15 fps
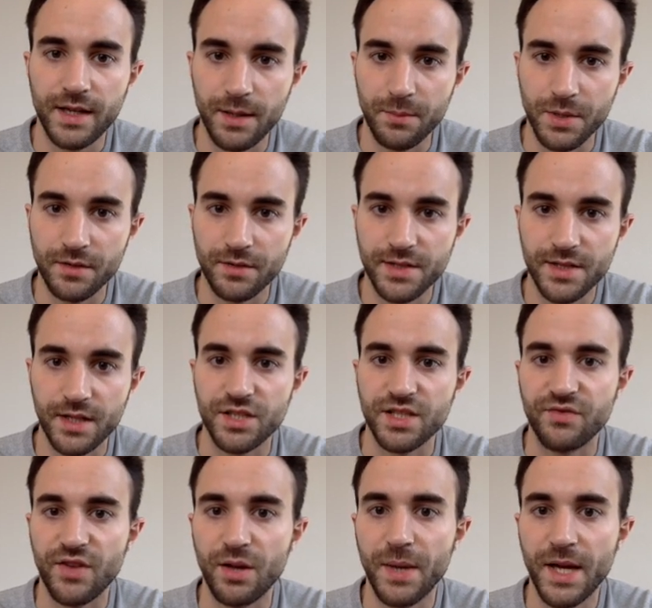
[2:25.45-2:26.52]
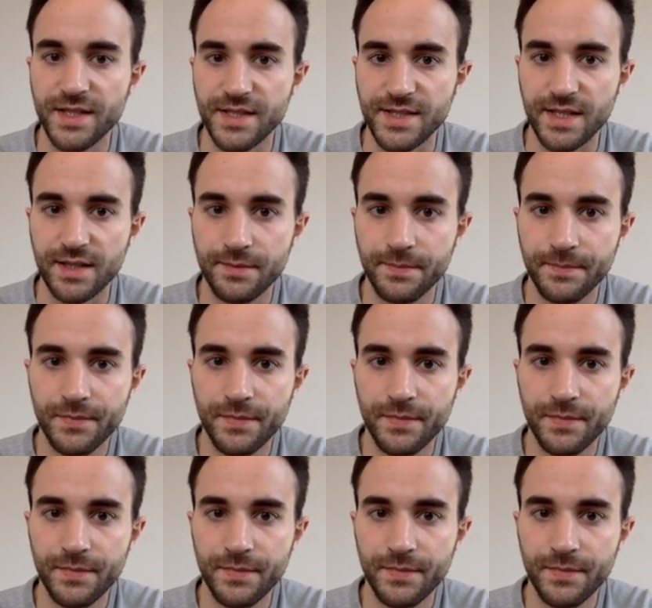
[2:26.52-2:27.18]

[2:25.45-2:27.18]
inhibitors such as valbenazine.